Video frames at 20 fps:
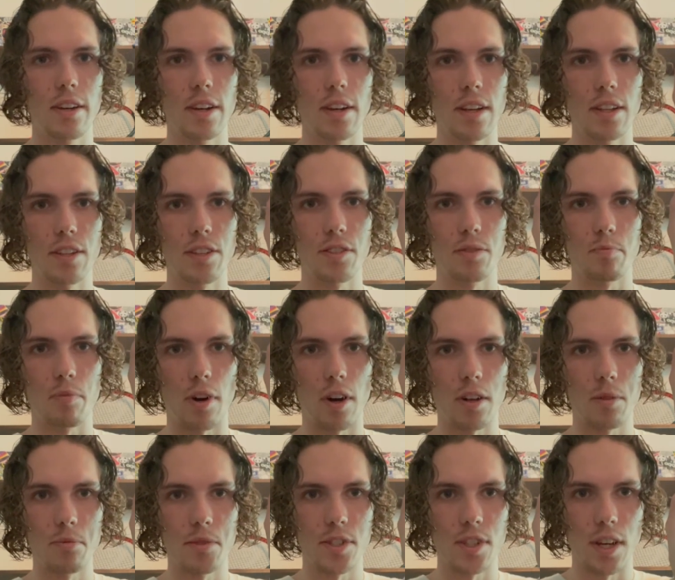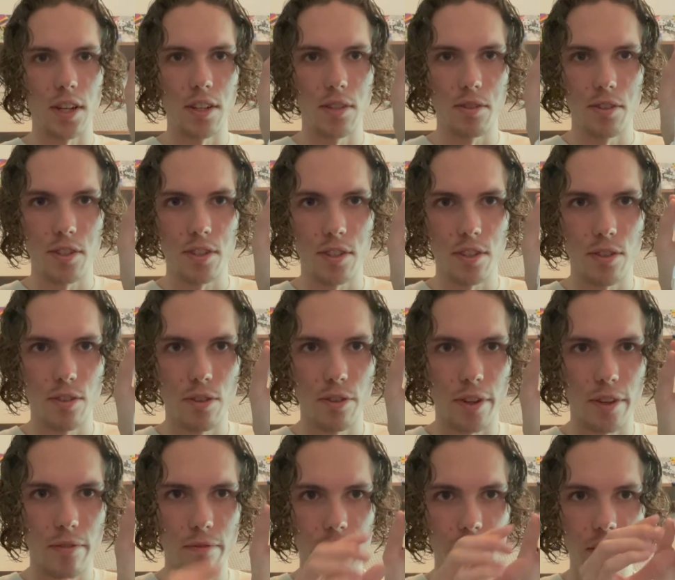and this bottom side look
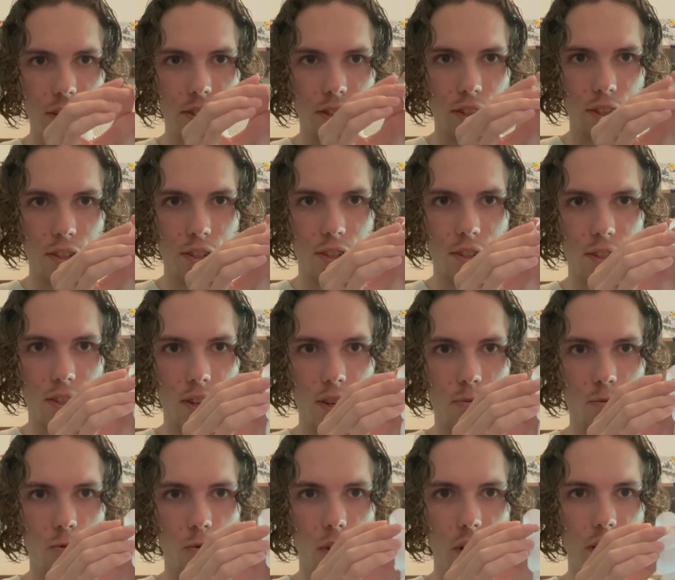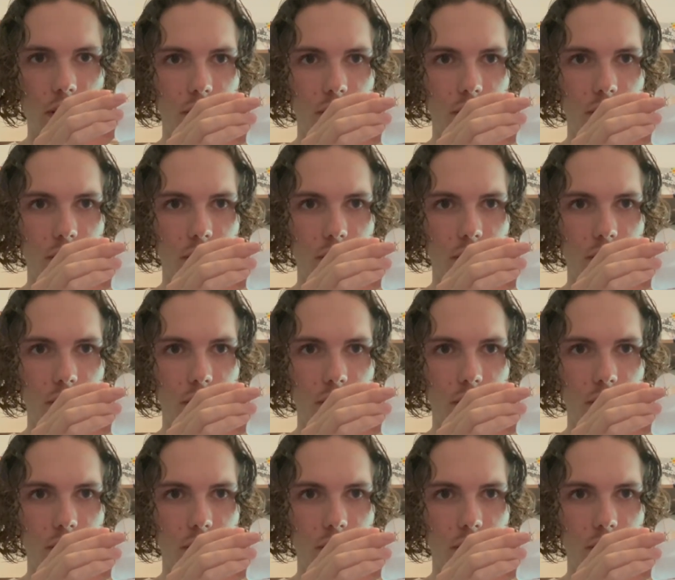facing the same way.